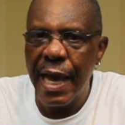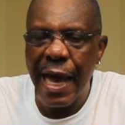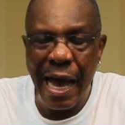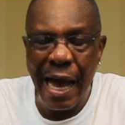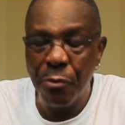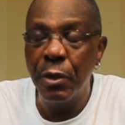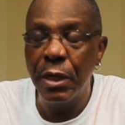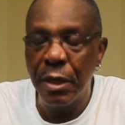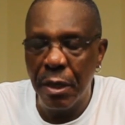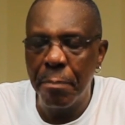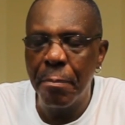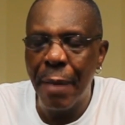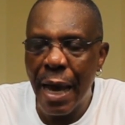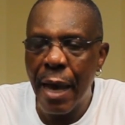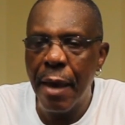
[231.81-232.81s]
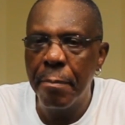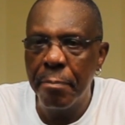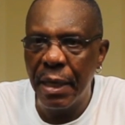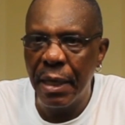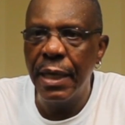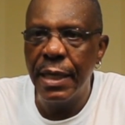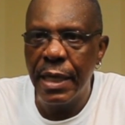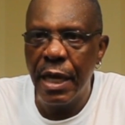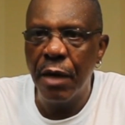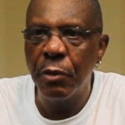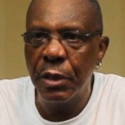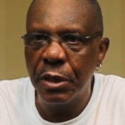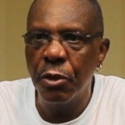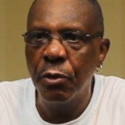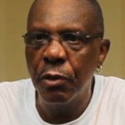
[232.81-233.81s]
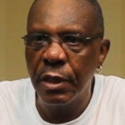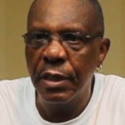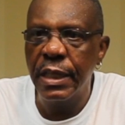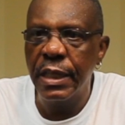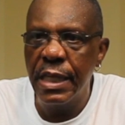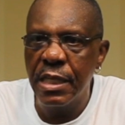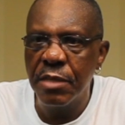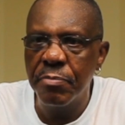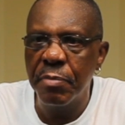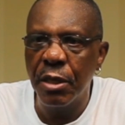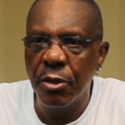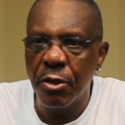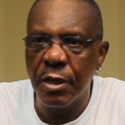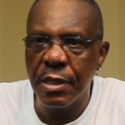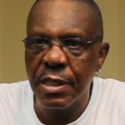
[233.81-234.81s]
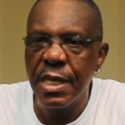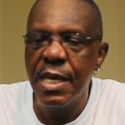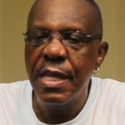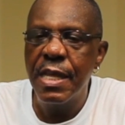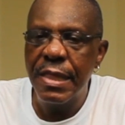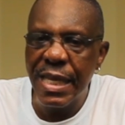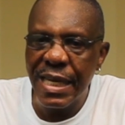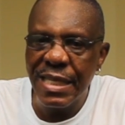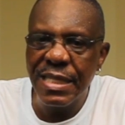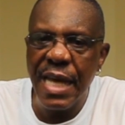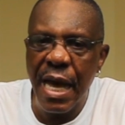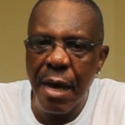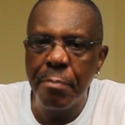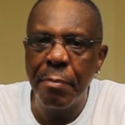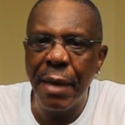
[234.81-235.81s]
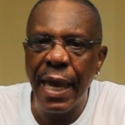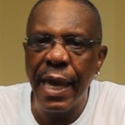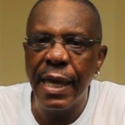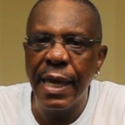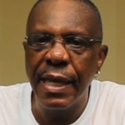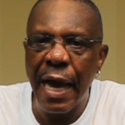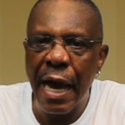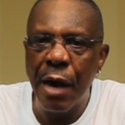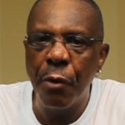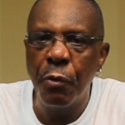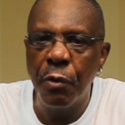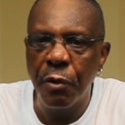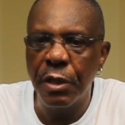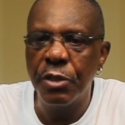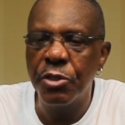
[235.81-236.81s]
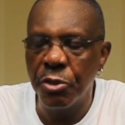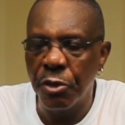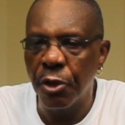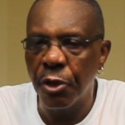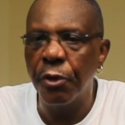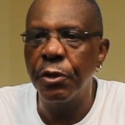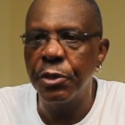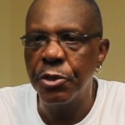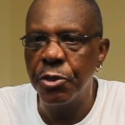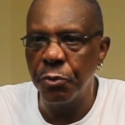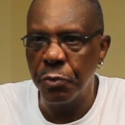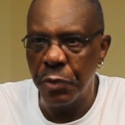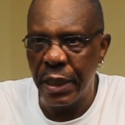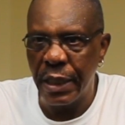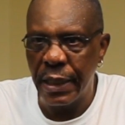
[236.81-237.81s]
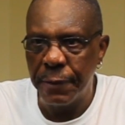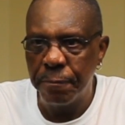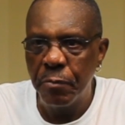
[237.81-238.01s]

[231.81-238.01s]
I wouldn't have mind being there with those little kids because that's how bad I wanted to learn to read.